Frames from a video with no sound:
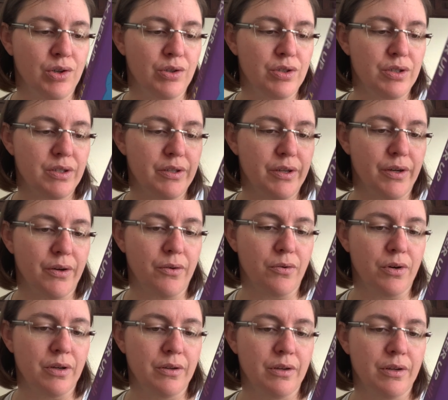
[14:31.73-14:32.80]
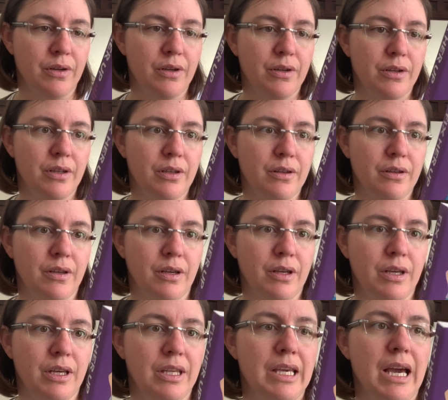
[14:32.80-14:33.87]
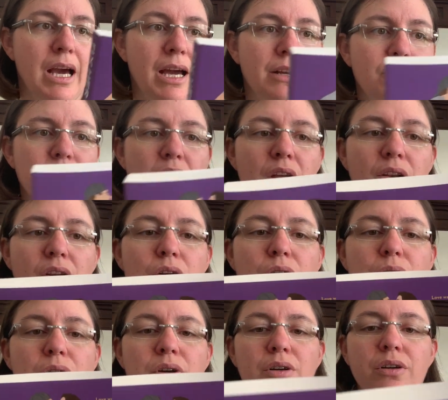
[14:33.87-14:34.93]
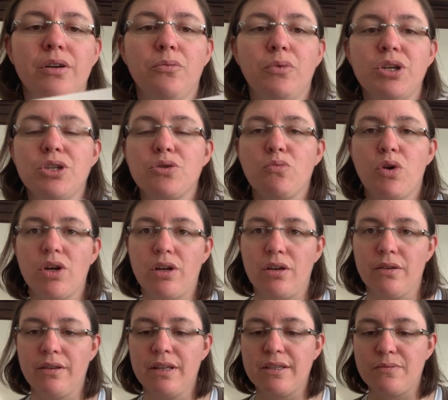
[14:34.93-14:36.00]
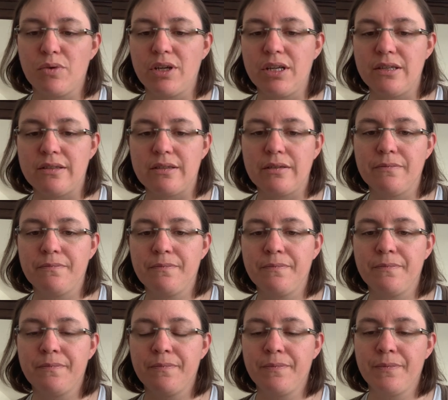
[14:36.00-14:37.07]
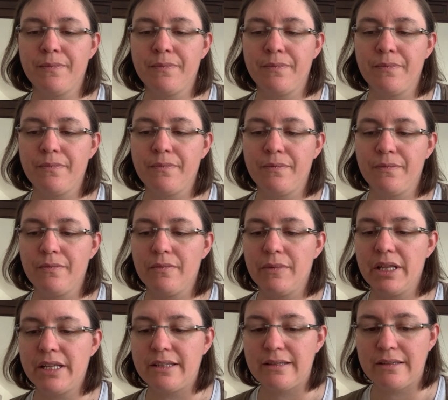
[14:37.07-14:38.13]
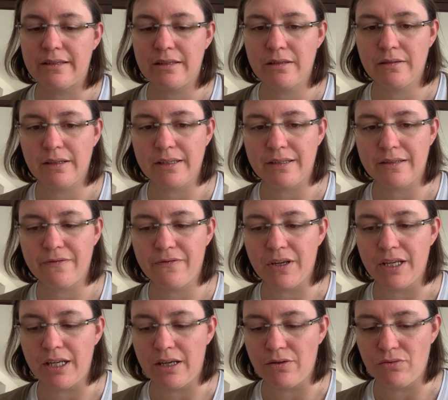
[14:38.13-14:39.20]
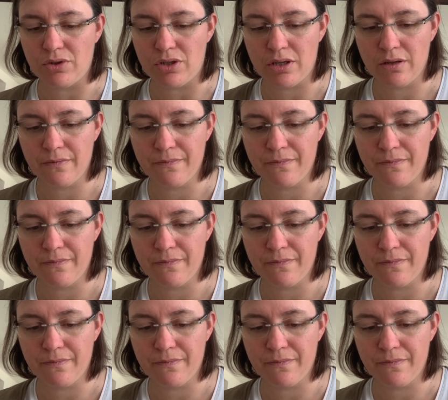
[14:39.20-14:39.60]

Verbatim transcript: So yeah, I do not know which one this one is. Let's, let's find out.